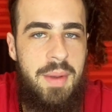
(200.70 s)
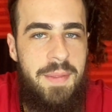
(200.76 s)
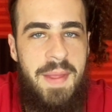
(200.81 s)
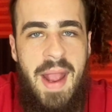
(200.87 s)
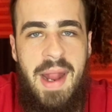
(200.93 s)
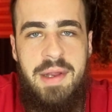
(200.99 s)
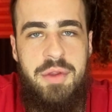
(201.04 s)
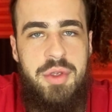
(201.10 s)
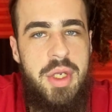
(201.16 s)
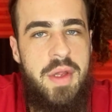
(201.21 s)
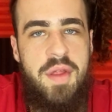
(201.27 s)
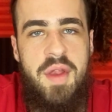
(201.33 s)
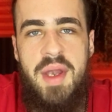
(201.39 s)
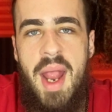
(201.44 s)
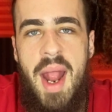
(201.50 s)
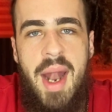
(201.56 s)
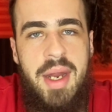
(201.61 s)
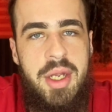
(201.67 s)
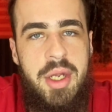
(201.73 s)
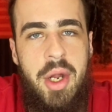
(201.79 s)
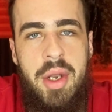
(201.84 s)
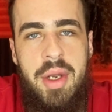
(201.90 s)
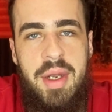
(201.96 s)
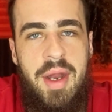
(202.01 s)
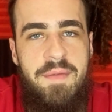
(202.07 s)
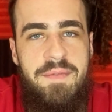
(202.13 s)
that's just not a
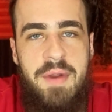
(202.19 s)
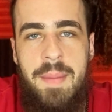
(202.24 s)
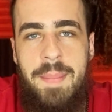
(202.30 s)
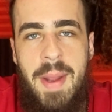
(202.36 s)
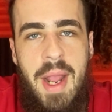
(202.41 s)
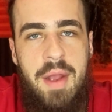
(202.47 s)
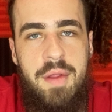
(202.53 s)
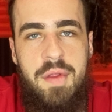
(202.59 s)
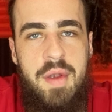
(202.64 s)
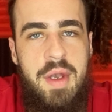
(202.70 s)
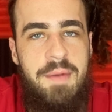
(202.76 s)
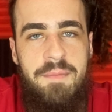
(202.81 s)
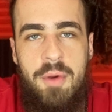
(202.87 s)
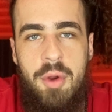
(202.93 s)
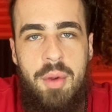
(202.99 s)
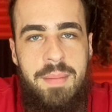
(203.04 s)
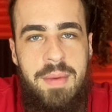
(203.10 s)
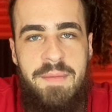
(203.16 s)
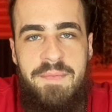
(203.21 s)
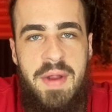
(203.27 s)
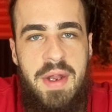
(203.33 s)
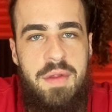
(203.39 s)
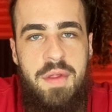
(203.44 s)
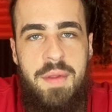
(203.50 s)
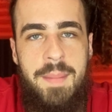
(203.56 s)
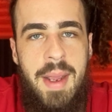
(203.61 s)
good enough capacity for home
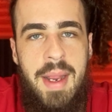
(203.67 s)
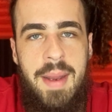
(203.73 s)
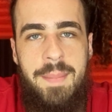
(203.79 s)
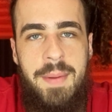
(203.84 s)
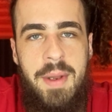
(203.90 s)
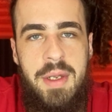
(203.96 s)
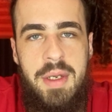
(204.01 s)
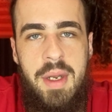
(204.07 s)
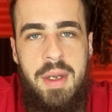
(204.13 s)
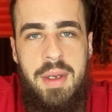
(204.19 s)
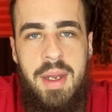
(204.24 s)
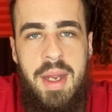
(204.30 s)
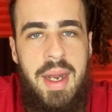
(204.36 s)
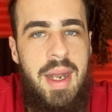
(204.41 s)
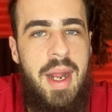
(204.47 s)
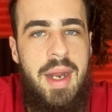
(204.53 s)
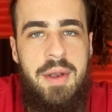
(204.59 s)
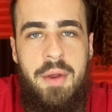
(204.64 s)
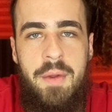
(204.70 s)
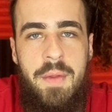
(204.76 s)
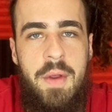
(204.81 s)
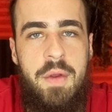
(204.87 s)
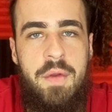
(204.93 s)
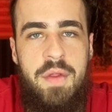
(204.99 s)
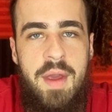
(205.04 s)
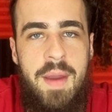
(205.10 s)
defense, in my opinion. And I know
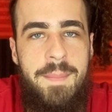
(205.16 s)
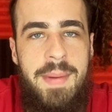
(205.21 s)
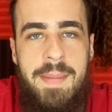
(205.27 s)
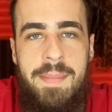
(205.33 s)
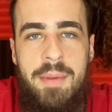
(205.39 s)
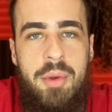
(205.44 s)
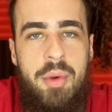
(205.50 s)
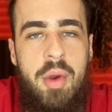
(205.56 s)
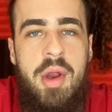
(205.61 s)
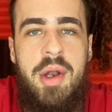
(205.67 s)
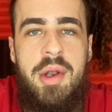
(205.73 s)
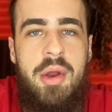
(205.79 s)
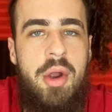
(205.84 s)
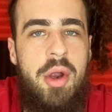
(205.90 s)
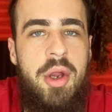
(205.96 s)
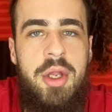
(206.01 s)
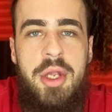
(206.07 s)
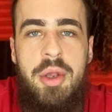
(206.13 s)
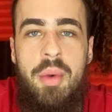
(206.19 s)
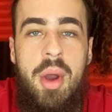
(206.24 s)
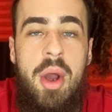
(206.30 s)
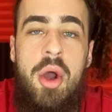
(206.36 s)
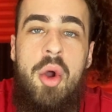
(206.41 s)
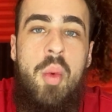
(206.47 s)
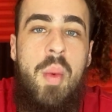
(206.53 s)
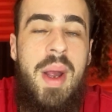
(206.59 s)
there are some people who are going to argue,
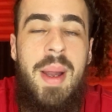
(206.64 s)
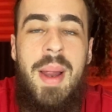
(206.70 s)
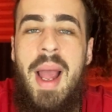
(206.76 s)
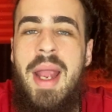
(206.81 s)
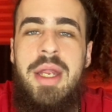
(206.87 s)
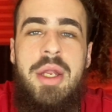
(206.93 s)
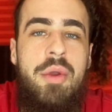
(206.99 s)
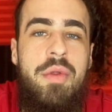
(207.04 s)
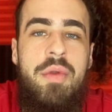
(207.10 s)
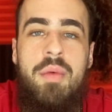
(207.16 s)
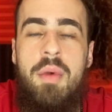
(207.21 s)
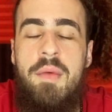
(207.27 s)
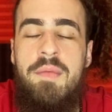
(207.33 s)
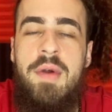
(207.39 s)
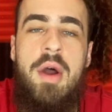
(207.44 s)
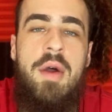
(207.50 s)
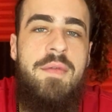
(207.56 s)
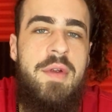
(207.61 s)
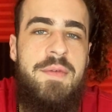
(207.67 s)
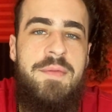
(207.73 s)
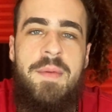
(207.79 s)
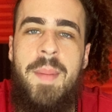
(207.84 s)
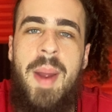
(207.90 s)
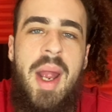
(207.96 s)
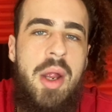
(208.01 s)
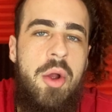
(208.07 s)
oh, well, I use a revolver
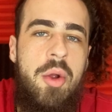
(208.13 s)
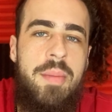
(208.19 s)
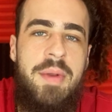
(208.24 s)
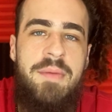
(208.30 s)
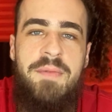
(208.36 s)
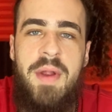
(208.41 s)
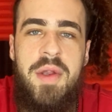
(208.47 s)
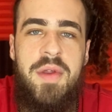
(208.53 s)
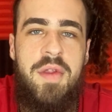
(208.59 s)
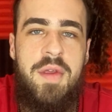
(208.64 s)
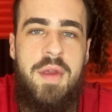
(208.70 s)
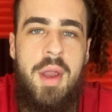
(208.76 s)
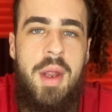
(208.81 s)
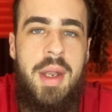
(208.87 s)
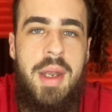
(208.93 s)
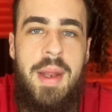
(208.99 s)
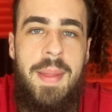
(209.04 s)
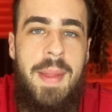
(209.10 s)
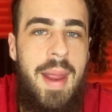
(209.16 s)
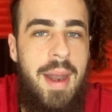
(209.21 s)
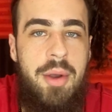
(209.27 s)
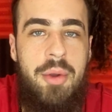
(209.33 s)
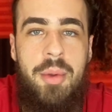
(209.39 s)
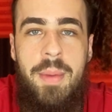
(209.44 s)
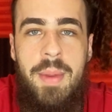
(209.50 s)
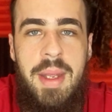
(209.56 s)
for my home defense gun, and
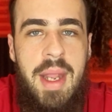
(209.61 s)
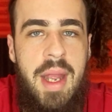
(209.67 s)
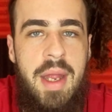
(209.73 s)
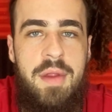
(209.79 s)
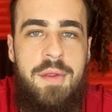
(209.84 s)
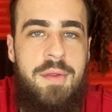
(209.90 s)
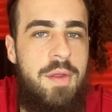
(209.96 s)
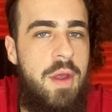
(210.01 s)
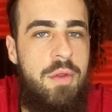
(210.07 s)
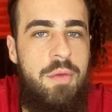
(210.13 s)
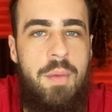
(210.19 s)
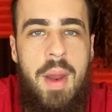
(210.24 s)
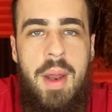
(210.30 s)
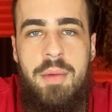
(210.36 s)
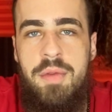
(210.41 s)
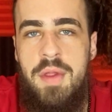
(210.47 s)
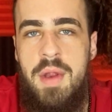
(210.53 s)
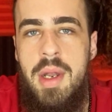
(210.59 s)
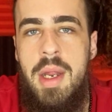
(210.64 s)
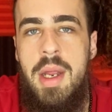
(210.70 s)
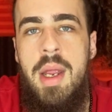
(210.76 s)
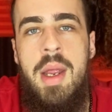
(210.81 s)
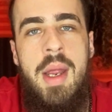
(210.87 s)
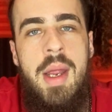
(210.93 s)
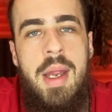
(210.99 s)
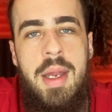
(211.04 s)
that only has six rounds in it.
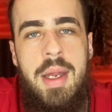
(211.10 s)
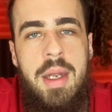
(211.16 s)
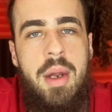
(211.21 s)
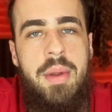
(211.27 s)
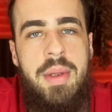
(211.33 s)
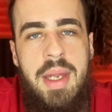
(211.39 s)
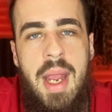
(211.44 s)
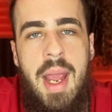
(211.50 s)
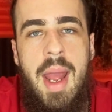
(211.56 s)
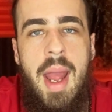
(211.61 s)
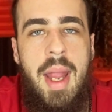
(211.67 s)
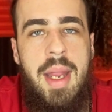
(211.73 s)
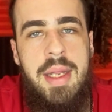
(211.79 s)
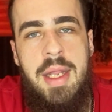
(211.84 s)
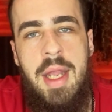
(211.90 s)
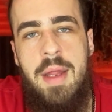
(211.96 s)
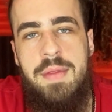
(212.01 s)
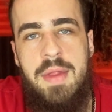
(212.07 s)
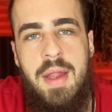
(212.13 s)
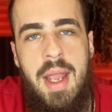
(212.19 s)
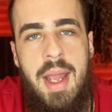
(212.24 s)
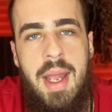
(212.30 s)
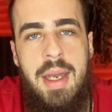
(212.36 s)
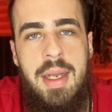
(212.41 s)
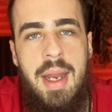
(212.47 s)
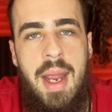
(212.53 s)
You know, yeah, I get
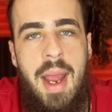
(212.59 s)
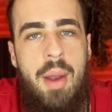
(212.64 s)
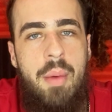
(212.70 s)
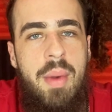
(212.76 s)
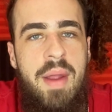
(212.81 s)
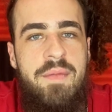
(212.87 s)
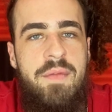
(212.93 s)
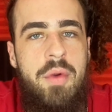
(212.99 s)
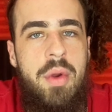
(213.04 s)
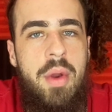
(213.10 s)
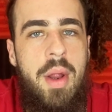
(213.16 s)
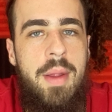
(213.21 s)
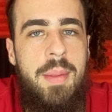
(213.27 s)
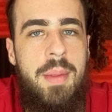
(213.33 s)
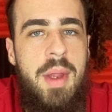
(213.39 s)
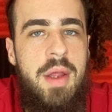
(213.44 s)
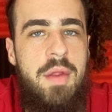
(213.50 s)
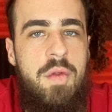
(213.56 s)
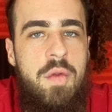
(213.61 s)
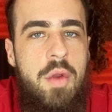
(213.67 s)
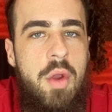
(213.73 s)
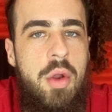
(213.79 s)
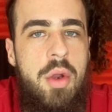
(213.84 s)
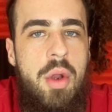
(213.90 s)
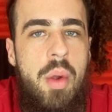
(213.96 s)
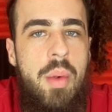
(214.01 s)
that. However, unless
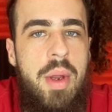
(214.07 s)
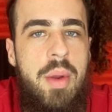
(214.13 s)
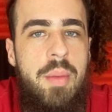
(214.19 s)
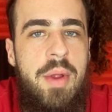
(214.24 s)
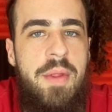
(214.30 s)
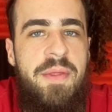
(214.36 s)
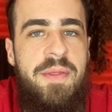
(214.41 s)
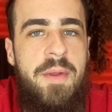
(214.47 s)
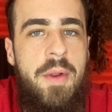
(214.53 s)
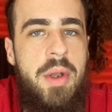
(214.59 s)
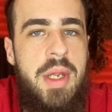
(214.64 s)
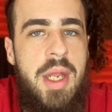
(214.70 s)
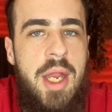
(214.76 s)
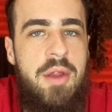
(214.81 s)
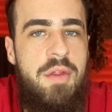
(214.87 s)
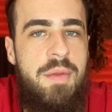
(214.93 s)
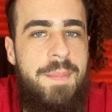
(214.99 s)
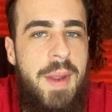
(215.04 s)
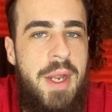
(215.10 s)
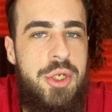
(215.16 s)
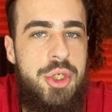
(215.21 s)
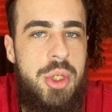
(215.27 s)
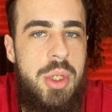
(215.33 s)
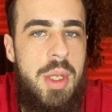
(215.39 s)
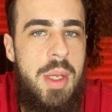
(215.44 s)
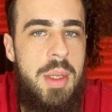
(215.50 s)
you're going with 38
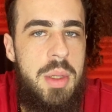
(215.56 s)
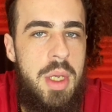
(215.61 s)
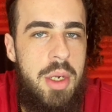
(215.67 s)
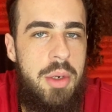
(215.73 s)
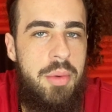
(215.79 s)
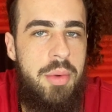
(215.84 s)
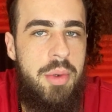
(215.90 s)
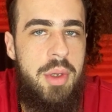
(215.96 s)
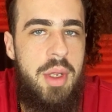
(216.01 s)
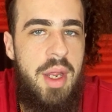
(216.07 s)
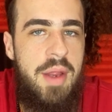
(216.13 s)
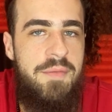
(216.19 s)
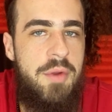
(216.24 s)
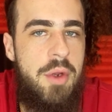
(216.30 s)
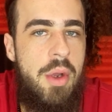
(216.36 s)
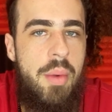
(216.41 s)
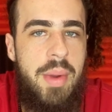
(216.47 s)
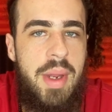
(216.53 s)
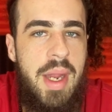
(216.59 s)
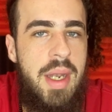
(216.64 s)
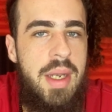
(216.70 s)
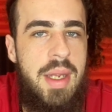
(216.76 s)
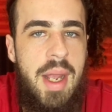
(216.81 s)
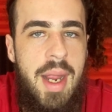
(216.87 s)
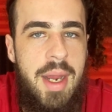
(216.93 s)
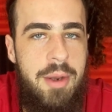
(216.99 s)
special alone, if you're going
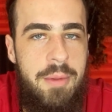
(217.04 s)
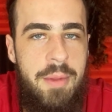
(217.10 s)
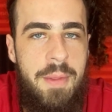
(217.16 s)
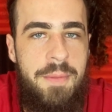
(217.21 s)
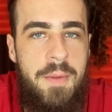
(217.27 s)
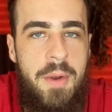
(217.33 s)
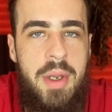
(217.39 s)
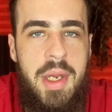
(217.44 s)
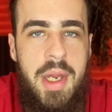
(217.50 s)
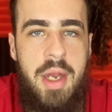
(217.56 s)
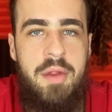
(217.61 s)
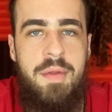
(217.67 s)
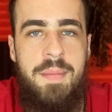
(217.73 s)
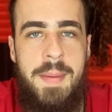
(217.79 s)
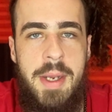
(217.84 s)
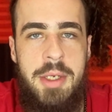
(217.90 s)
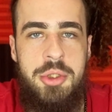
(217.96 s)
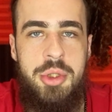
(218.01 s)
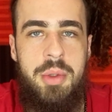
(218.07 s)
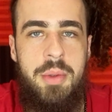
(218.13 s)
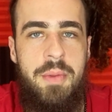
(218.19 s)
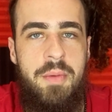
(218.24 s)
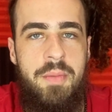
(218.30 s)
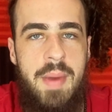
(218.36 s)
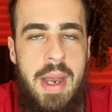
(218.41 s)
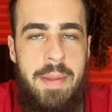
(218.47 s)
any higher than 38
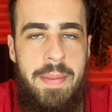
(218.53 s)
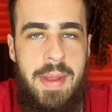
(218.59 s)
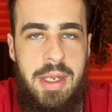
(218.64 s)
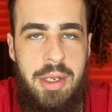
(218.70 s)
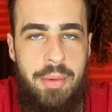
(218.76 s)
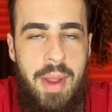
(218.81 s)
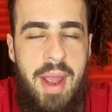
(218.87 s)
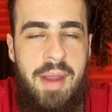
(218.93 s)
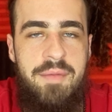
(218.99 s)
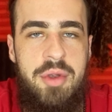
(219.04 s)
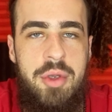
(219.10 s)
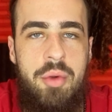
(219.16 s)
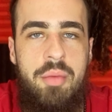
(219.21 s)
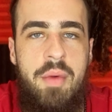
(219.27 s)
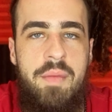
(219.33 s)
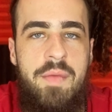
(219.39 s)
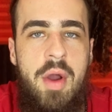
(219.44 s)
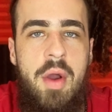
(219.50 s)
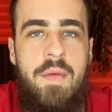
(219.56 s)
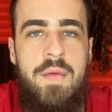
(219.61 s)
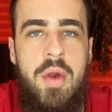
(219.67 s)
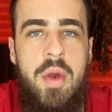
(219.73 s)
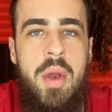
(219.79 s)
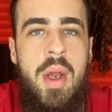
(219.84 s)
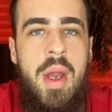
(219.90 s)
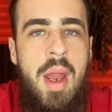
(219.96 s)
special, the round that you have in your
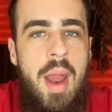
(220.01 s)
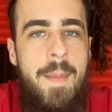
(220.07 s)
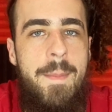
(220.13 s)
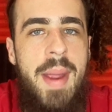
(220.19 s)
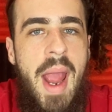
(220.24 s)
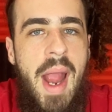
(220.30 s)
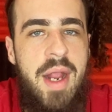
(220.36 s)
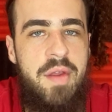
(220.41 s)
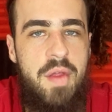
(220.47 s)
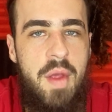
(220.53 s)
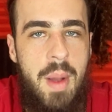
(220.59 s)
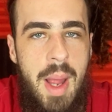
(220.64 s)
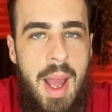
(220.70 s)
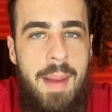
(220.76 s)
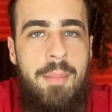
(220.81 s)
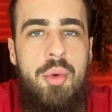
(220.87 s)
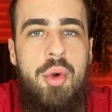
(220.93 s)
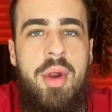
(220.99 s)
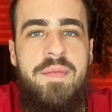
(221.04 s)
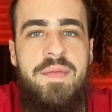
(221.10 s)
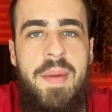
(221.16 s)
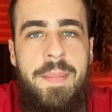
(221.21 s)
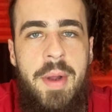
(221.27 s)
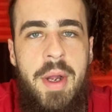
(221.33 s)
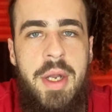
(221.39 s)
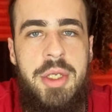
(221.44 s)
revolver packs a lot more of
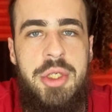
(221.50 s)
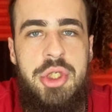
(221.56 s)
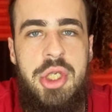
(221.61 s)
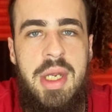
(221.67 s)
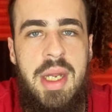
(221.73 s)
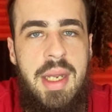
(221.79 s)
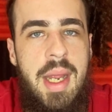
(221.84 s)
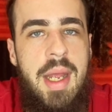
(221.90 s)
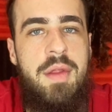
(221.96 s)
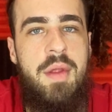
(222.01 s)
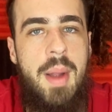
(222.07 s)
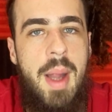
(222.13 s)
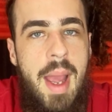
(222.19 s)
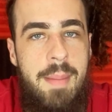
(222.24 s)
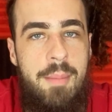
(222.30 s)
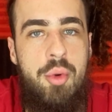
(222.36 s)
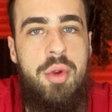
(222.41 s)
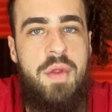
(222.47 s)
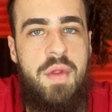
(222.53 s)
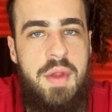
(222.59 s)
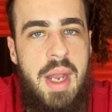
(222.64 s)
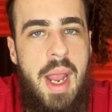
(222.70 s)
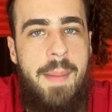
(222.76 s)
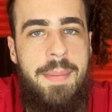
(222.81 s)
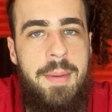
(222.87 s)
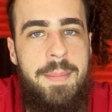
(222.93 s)
a punch and has a lot more
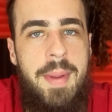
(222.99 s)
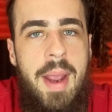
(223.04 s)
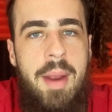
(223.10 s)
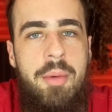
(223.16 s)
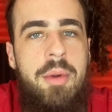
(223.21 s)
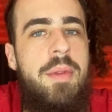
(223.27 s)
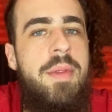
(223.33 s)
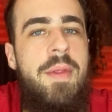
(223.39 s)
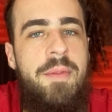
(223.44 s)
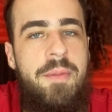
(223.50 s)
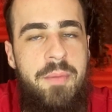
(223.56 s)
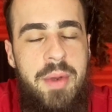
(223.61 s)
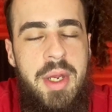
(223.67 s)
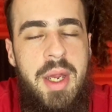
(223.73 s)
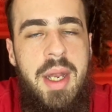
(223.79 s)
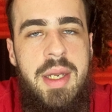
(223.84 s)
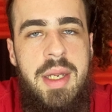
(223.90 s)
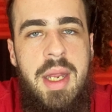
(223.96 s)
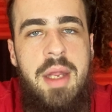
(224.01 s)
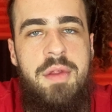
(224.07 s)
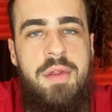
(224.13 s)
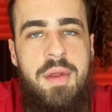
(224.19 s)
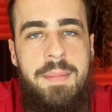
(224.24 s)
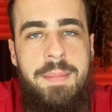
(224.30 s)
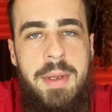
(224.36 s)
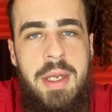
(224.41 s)
stopping power than
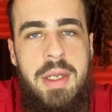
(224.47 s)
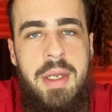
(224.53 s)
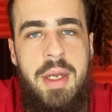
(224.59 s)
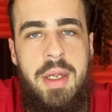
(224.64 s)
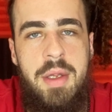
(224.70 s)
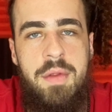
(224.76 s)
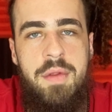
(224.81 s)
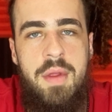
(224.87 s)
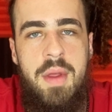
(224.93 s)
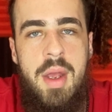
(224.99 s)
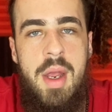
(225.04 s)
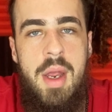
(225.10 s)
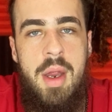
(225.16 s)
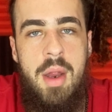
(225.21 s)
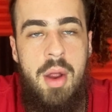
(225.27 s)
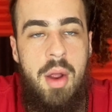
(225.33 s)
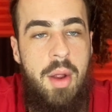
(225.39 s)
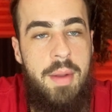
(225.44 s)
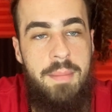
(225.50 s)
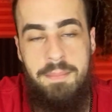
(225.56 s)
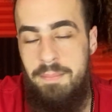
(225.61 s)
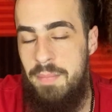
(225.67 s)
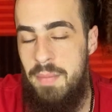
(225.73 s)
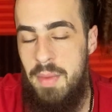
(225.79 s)
380 ACP does. Uh,